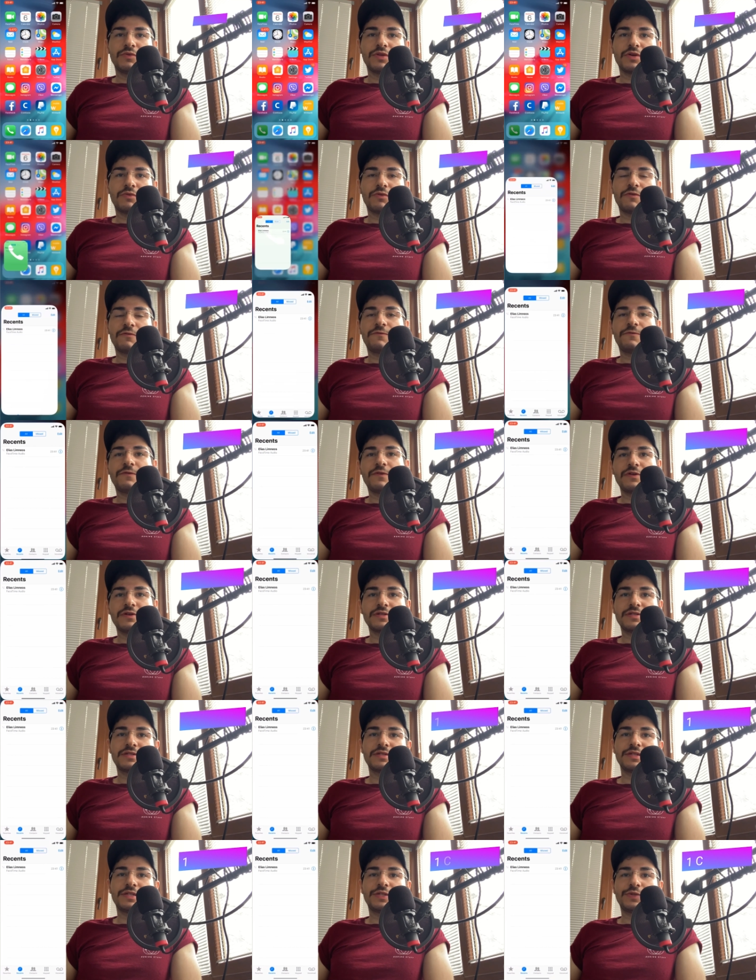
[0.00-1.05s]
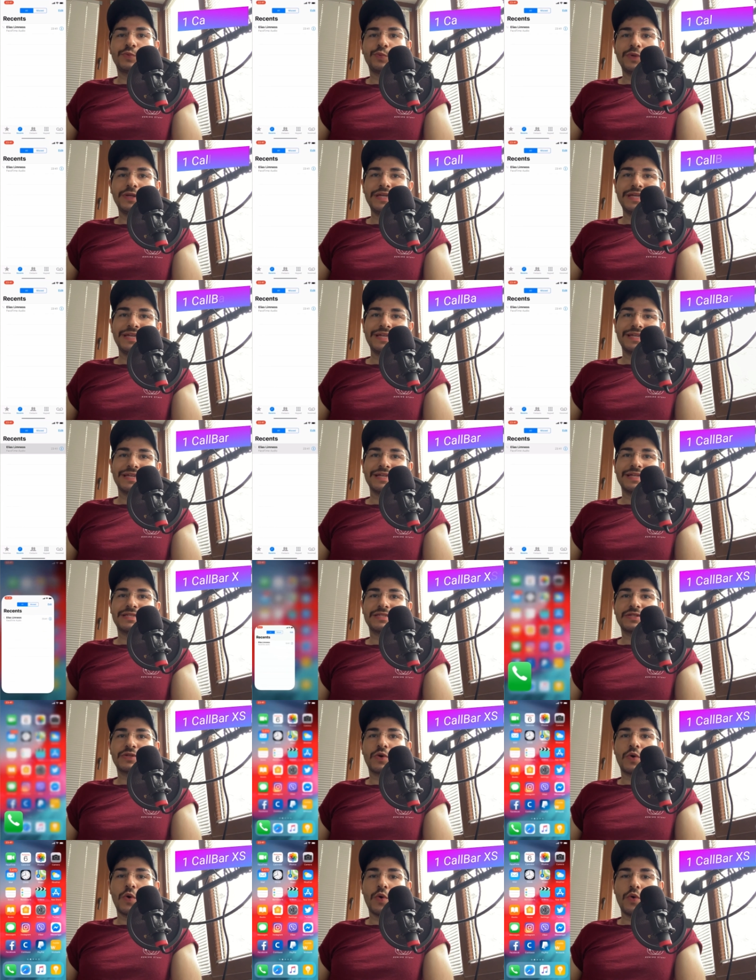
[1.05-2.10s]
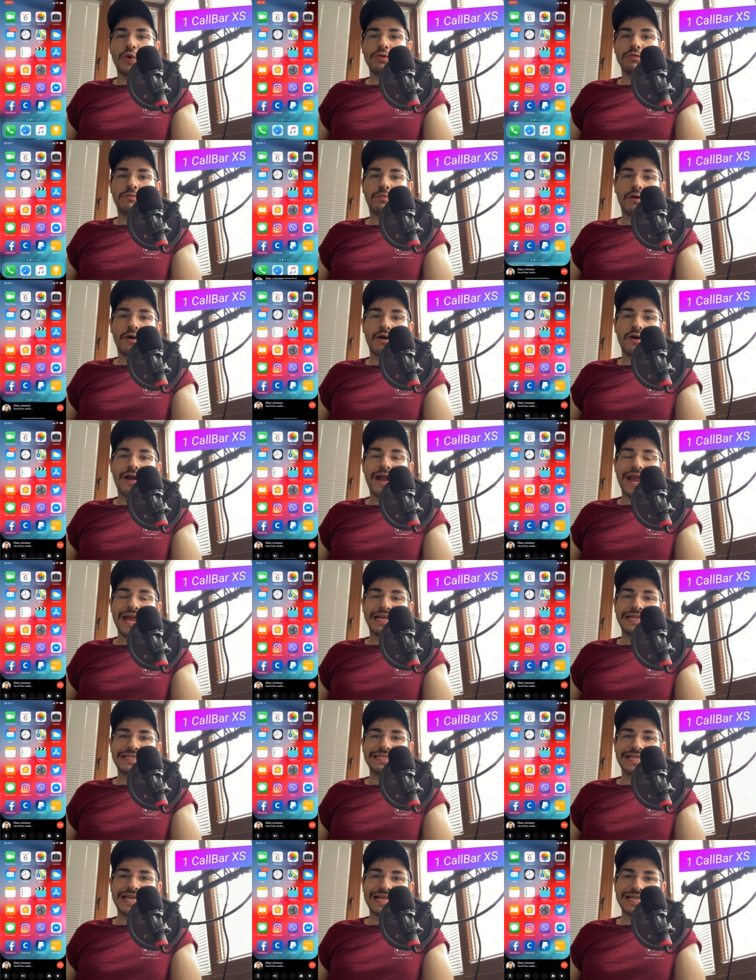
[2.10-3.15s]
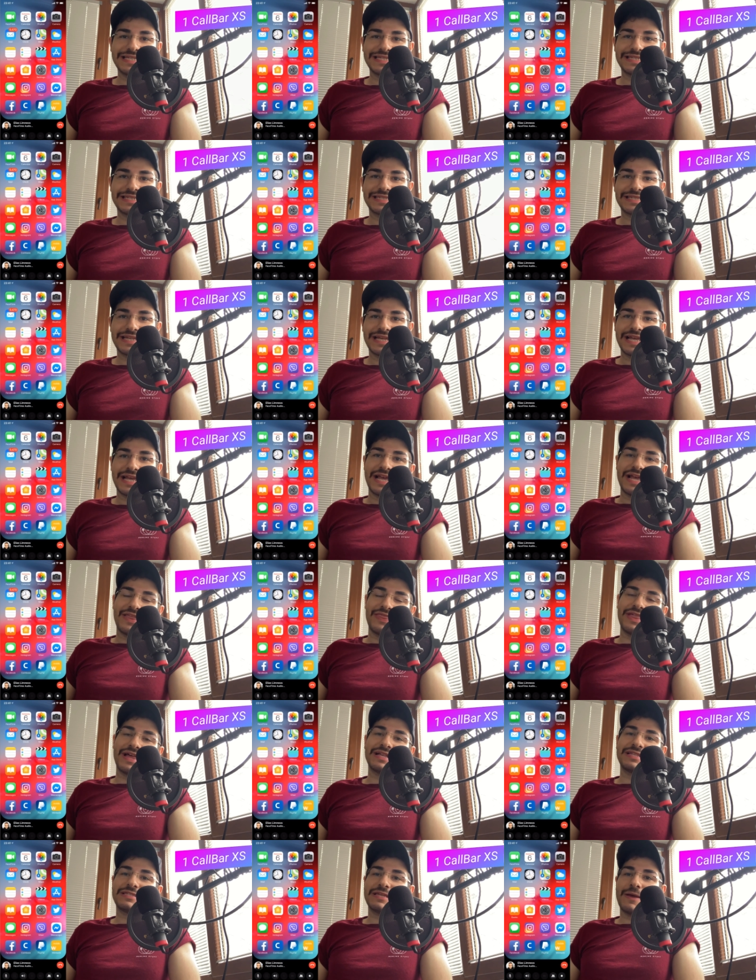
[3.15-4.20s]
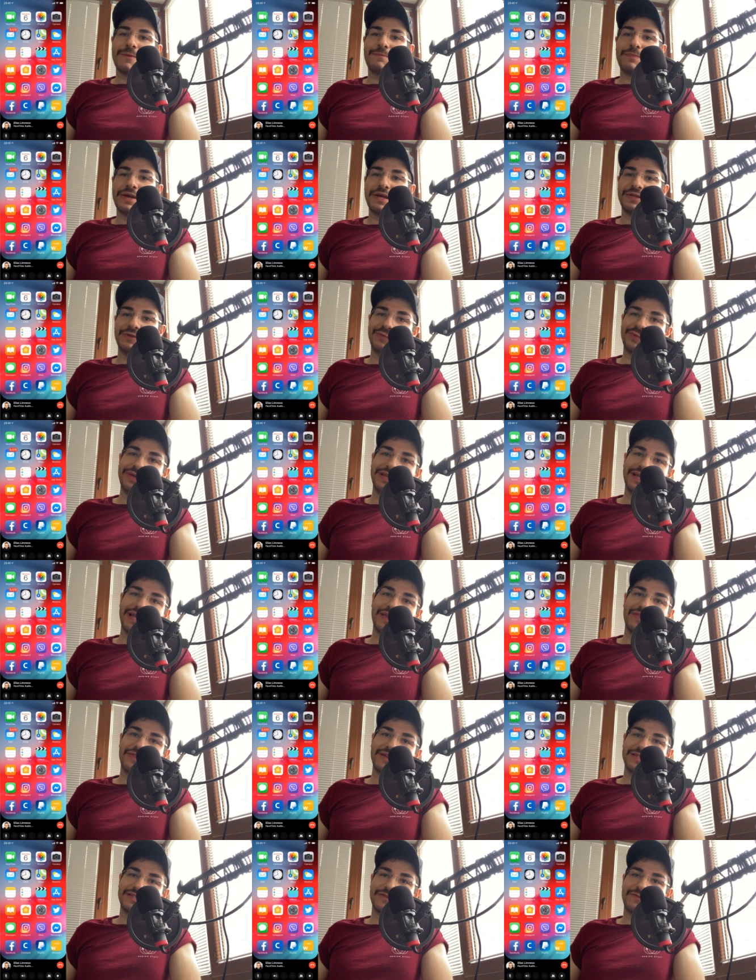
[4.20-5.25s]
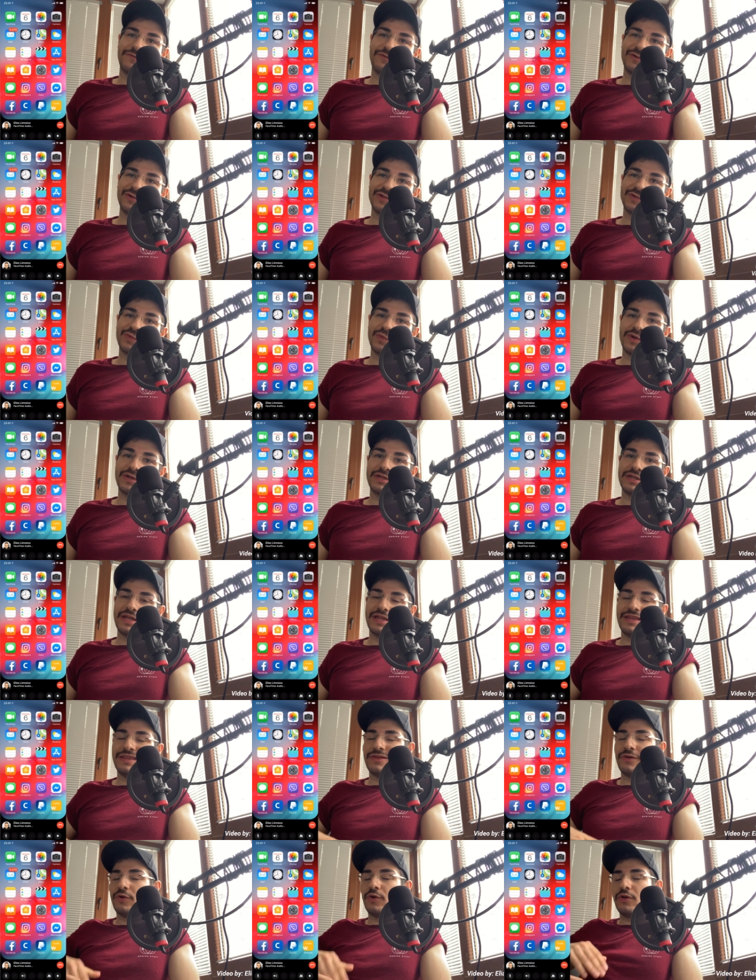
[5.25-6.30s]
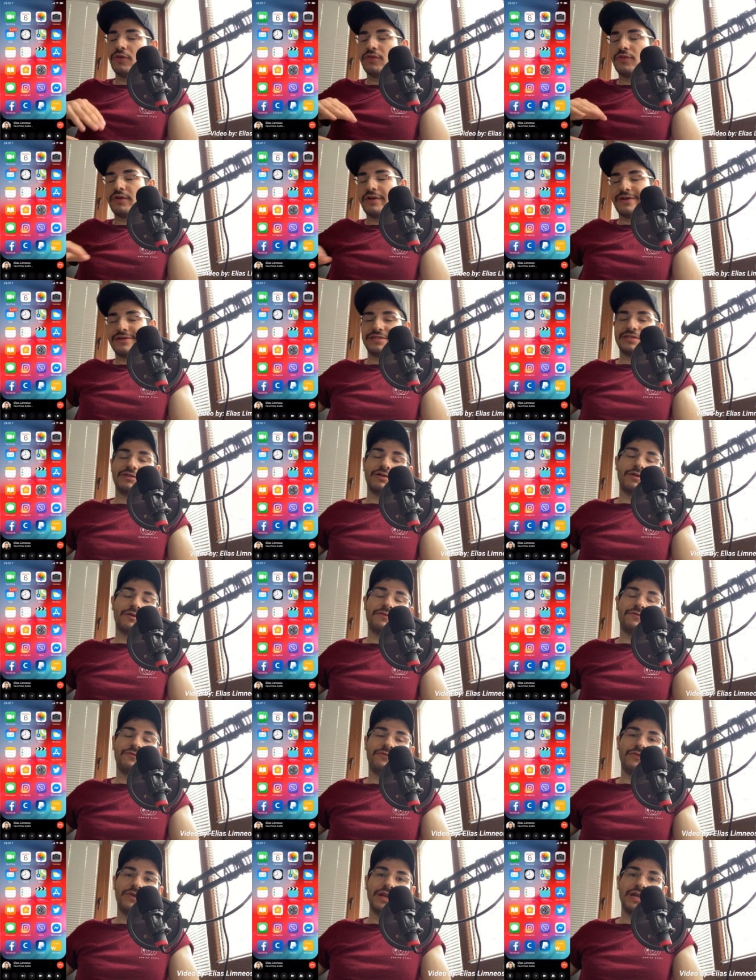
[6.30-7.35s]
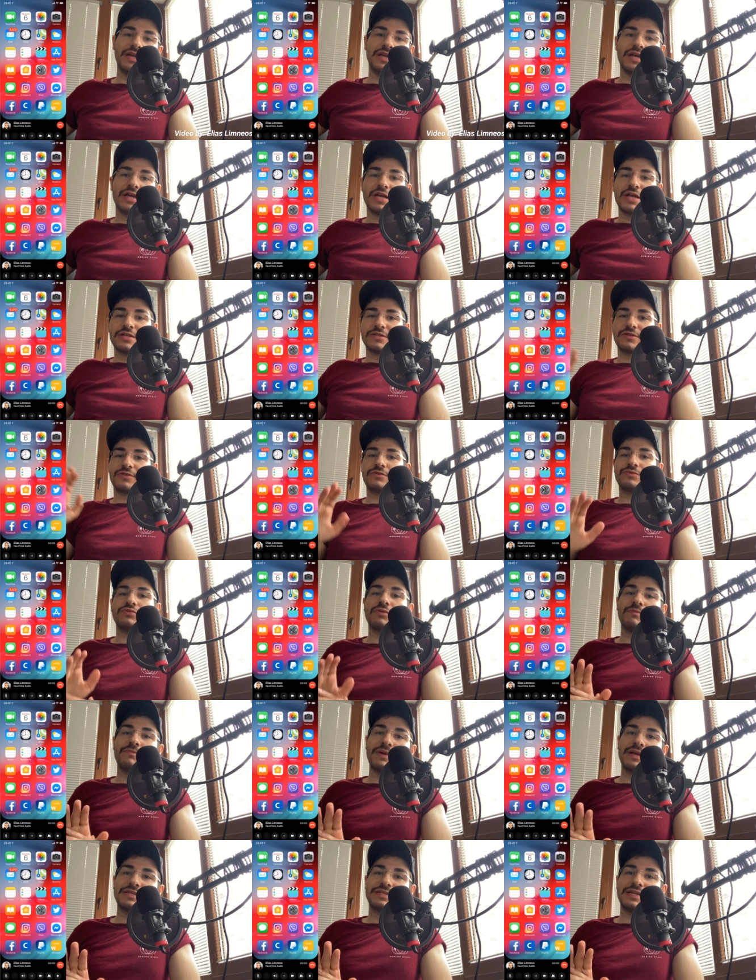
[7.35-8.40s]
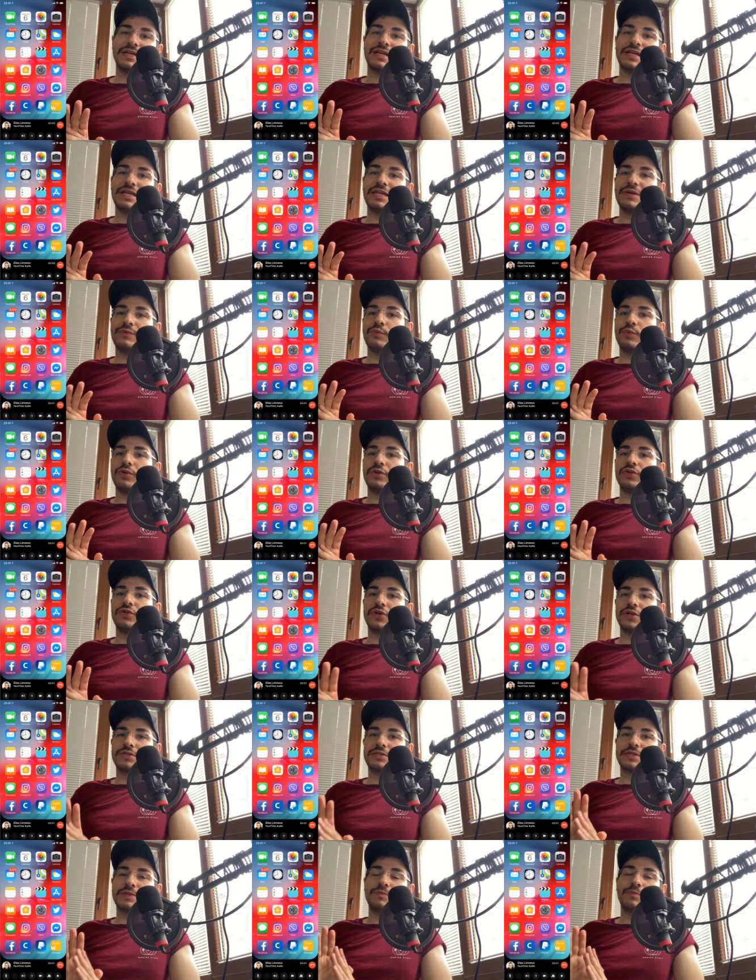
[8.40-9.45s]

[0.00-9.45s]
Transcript: with our first tweak, it's CallBar X S. That's a paid tweak and that's the first one, and all the rest are free. So this one basically will not